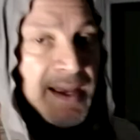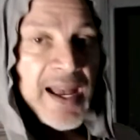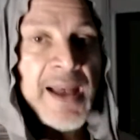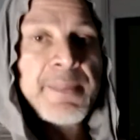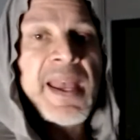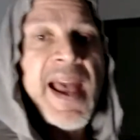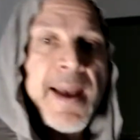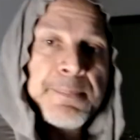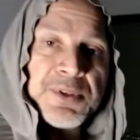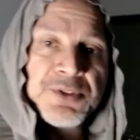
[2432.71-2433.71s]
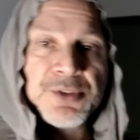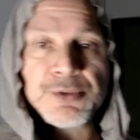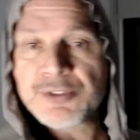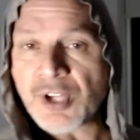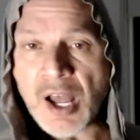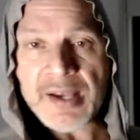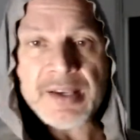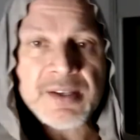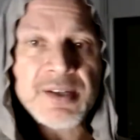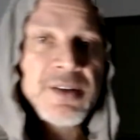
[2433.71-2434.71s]
I'd be happy to
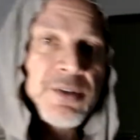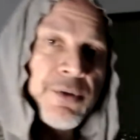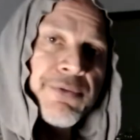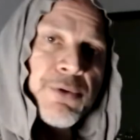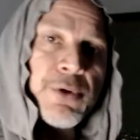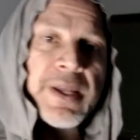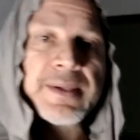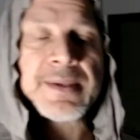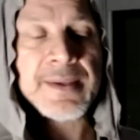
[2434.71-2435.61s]
talk you through it.